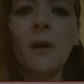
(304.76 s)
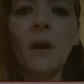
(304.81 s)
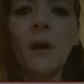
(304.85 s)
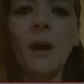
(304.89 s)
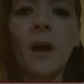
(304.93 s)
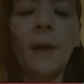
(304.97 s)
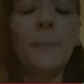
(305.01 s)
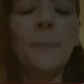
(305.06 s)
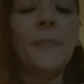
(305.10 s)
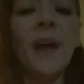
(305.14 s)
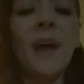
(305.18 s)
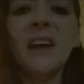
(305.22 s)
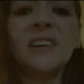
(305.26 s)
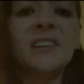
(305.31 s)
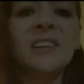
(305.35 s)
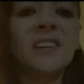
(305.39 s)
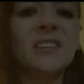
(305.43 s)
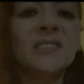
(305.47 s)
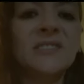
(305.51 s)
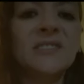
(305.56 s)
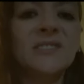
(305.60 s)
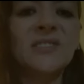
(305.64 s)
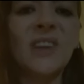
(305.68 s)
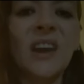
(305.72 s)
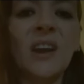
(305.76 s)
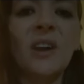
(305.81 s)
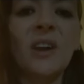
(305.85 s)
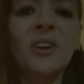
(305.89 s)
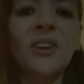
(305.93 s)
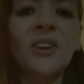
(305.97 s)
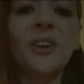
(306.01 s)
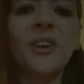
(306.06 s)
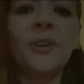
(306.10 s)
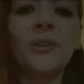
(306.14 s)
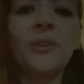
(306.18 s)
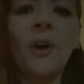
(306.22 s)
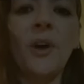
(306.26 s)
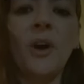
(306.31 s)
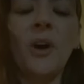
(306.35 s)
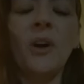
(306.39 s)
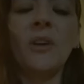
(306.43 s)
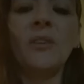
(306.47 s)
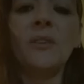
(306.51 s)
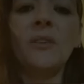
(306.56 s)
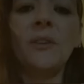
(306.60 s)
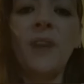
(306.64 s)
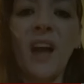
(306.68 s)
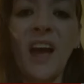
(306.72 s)
I'm not going to stay on here
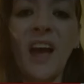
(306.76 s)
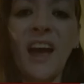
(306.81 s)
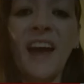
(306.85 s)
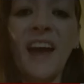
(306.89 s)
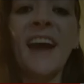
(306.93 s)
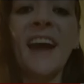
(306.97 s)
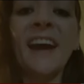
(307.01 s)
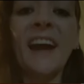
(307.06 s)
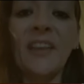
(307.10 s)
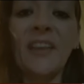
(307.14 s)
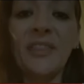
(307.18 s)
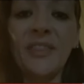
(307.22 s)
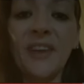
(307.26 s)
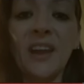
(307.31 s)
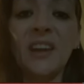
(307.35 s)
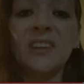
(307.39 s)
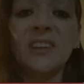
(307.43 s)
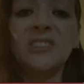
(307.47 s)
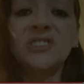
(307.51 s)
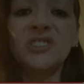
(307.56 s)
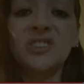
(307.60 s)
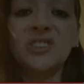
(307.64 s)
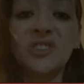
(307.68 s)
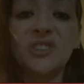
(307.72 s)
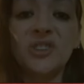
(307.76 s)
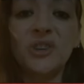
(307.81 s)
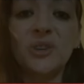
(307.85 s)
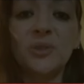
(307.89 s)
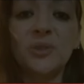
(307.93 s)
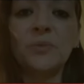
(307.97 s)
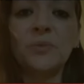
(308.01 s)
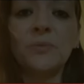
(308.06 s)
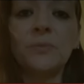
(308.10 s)
long. I got things to do.